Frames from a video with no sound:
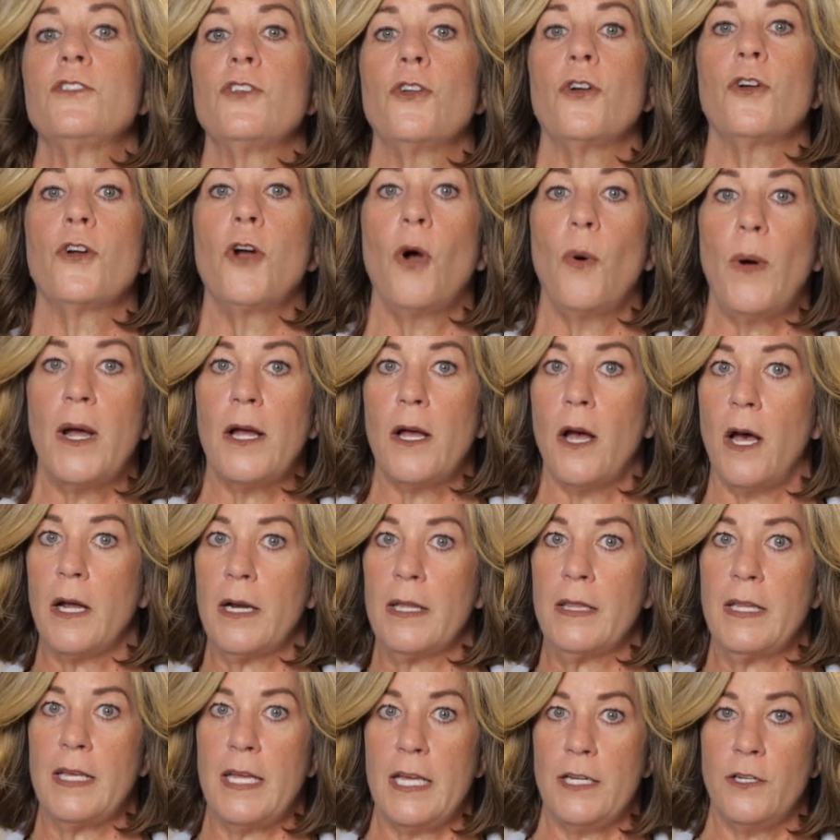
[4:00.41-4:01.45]
that are going on
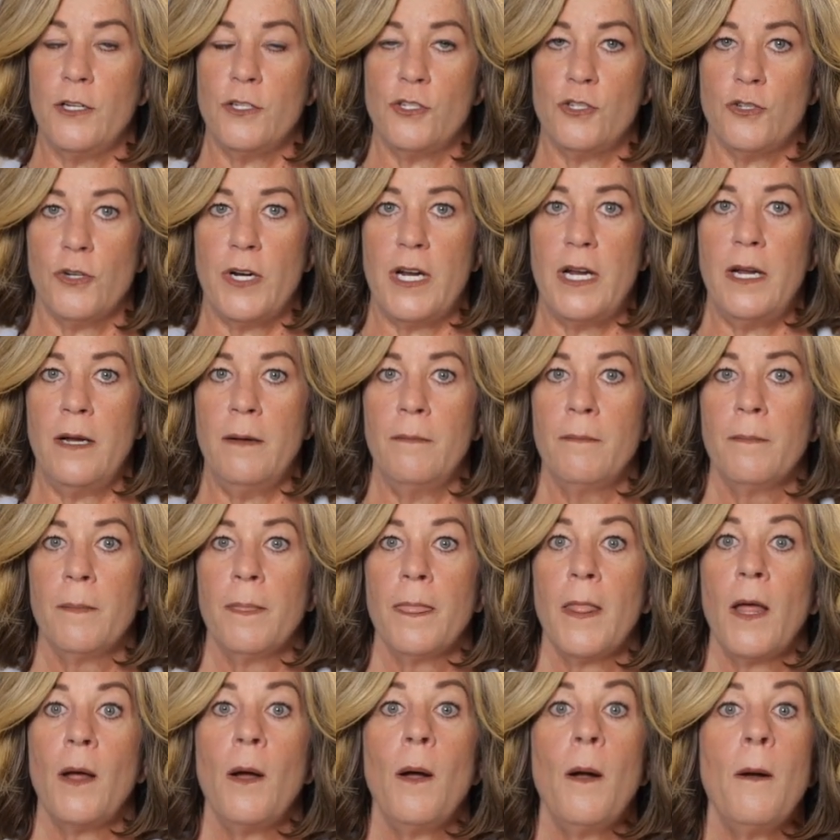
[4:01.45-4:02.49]
in the industry.
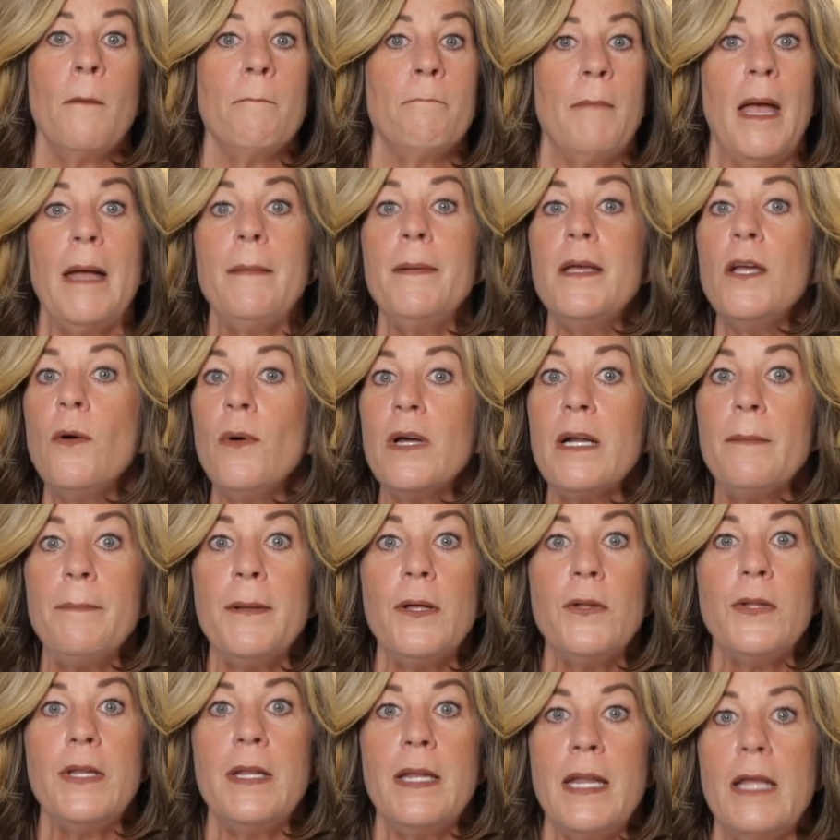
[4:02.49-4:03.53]
Maybe you want to
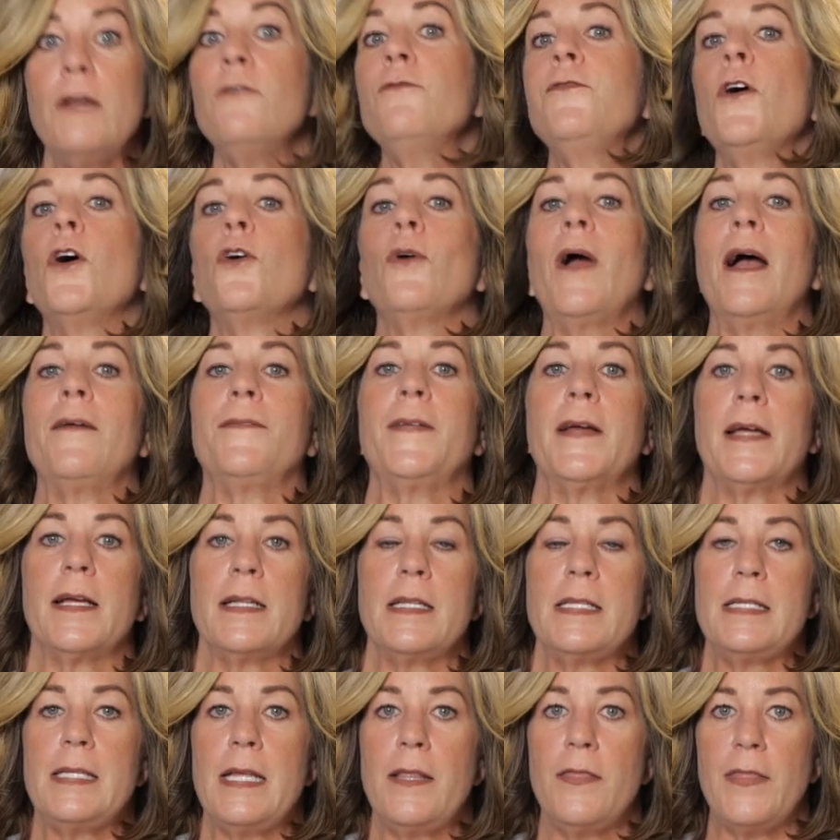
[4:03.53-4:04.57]
build an infographic
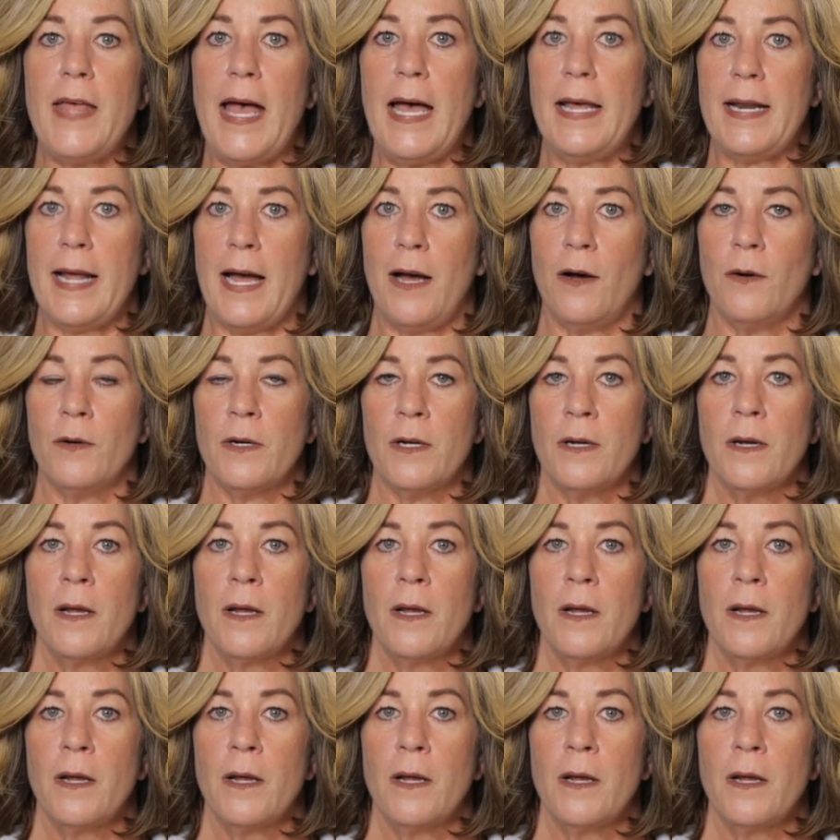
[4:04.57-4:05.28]
and send that out.